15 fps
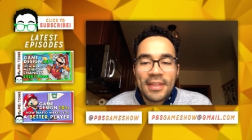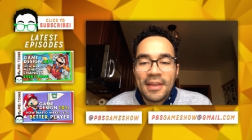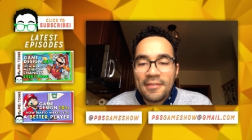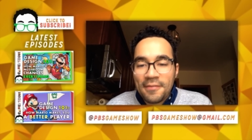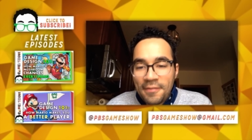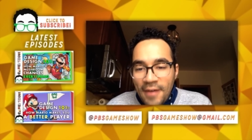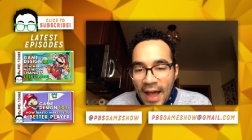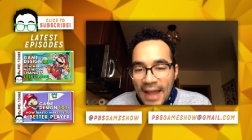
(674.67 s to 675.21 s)
one
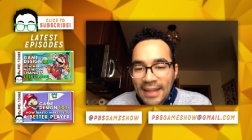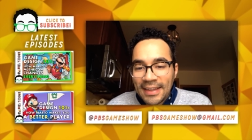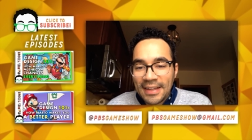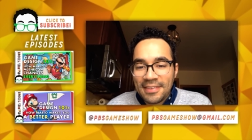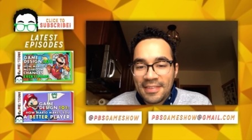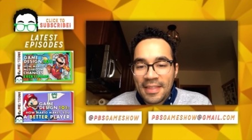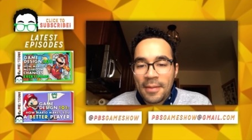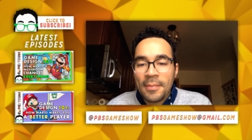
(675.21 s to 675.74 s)
then
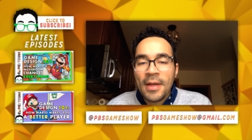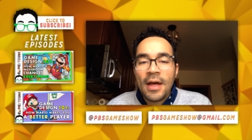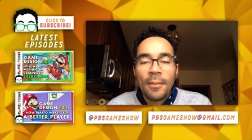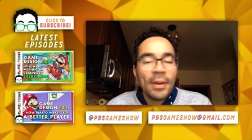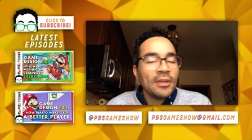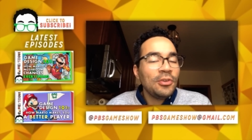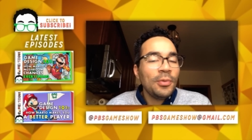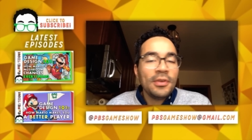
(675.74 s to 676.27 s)
violates them
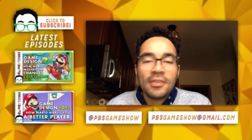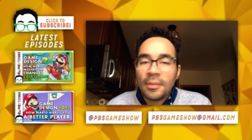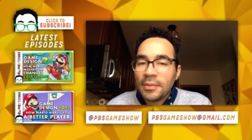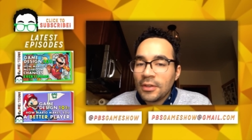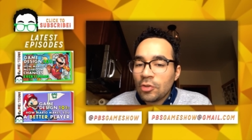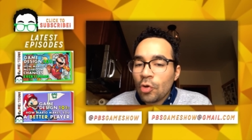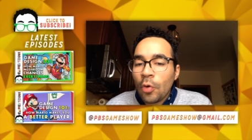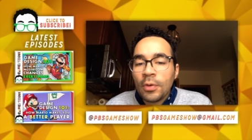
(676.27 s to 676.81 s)
by doing
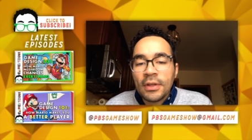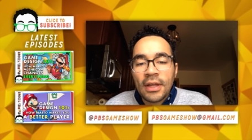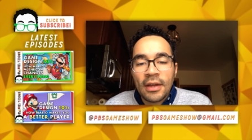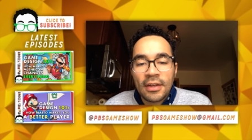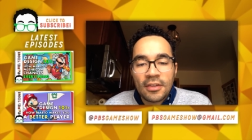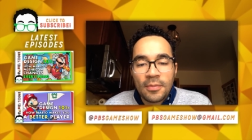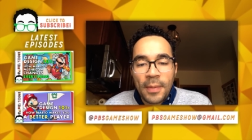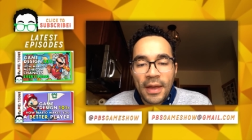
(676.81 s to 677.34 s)
something totally
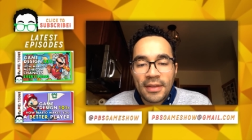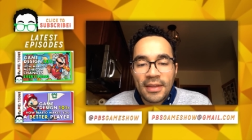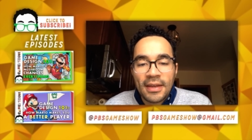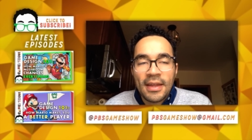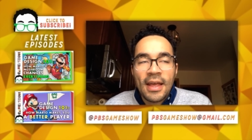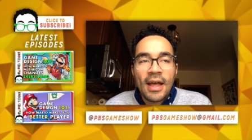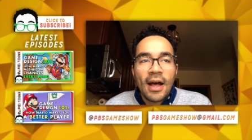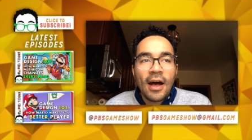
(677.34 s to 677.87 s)

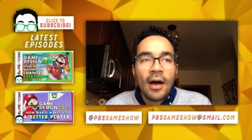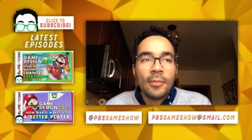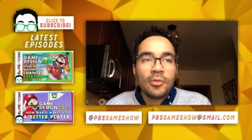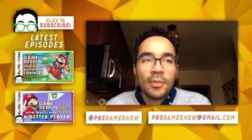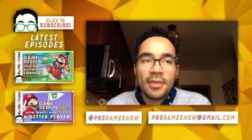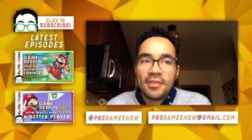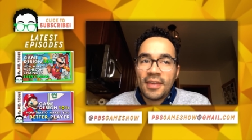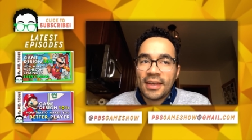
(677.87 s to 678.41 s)
unexpected. Um,
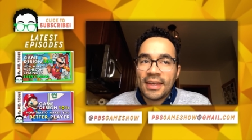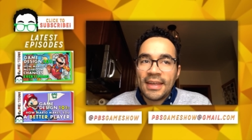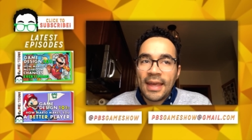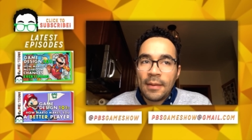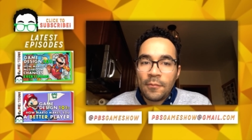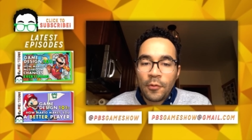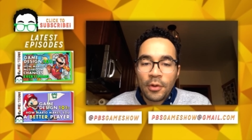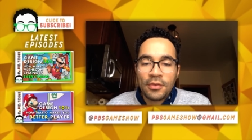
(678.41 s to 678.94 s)
so in the second
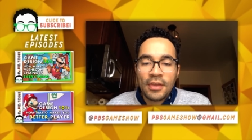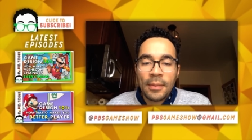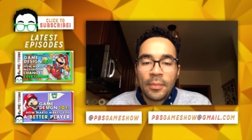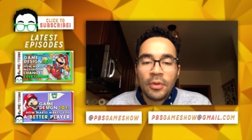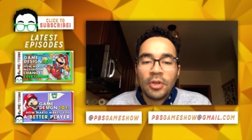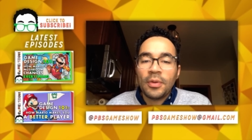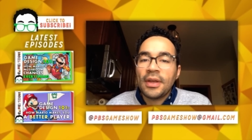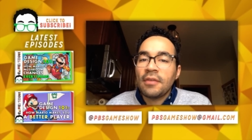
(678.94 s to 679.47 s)
game, for
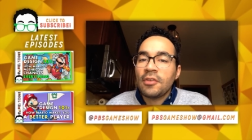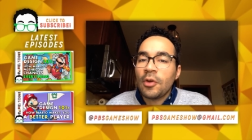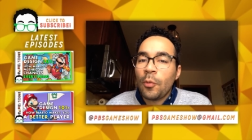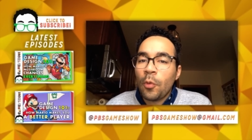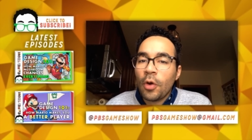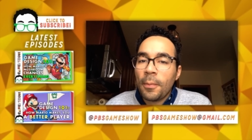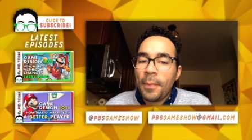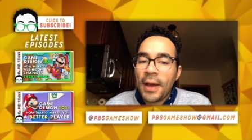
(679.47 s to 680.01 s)
example, you're given
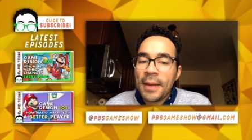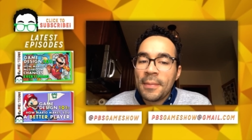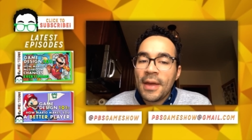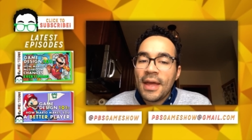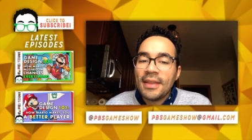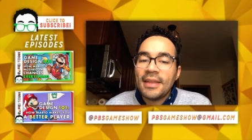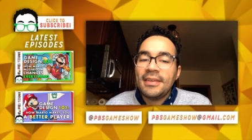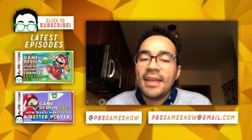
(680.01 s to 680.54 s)
a warp pipe
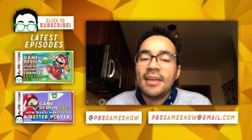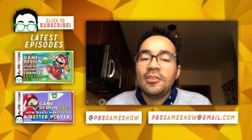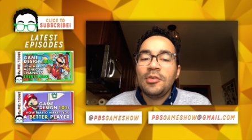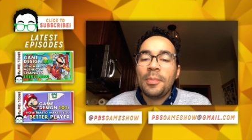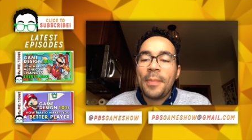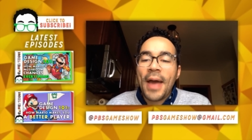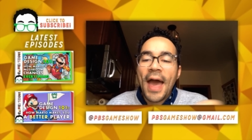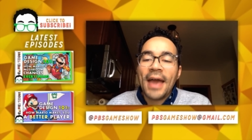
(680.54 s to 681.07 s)
that
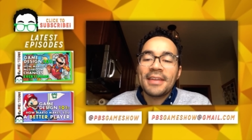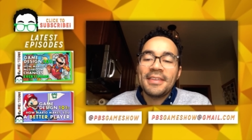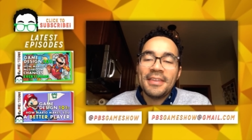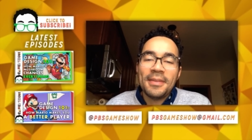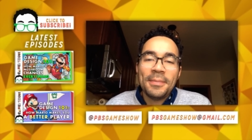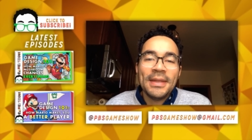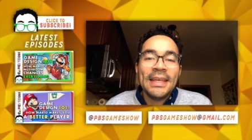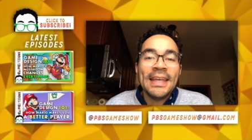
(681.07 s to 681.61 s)
takes you back
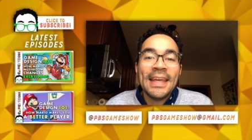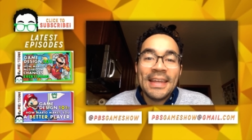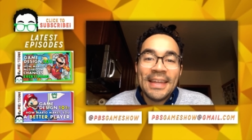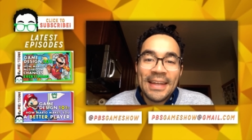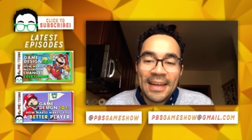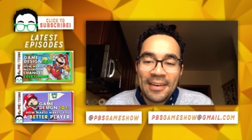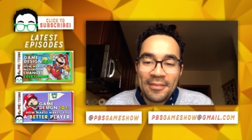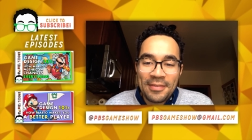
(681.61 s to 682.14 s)
to the
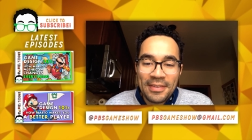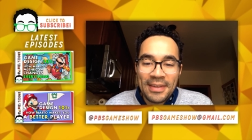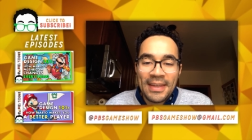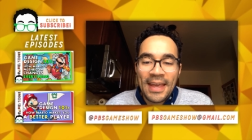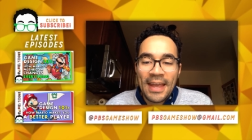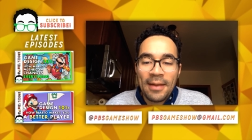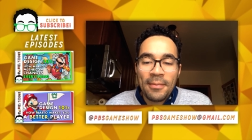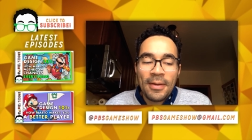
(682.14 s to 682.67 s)
beginning of the
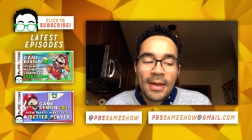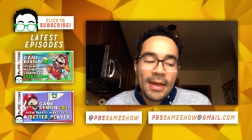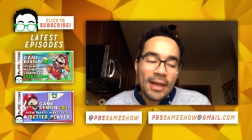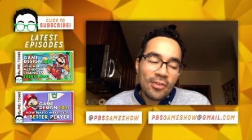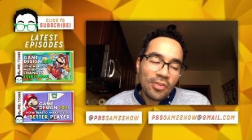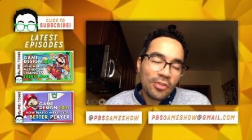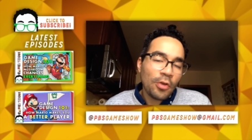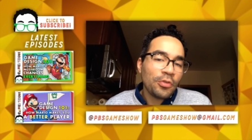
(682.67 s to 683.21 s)
game.
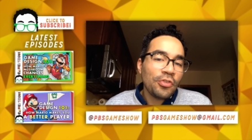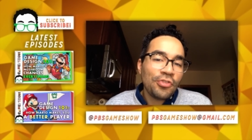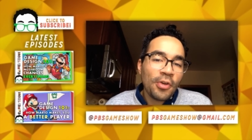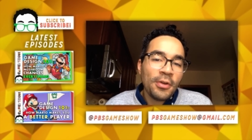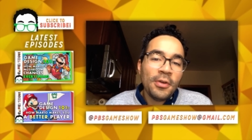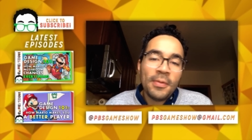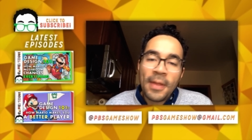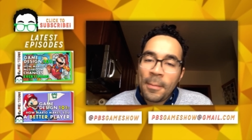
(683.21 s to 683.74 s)
It just goes to
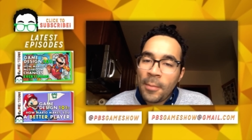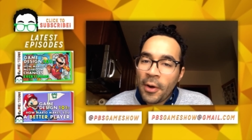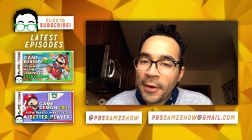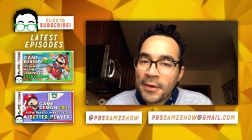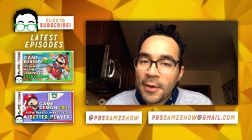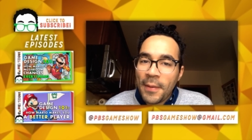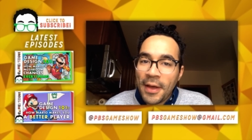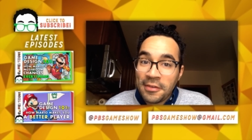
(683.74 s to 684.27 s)
show you that
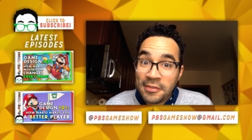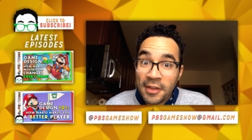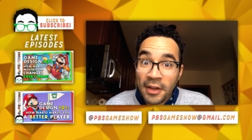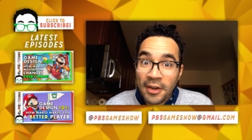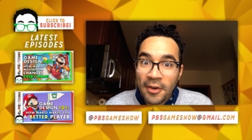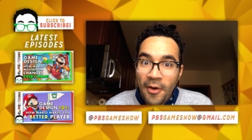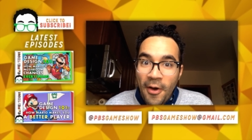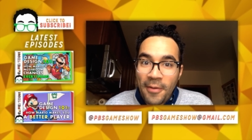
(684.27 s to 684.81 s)
Mario has
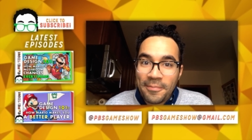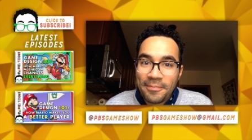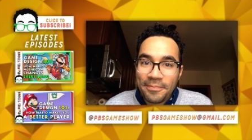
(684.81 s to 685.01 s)
done it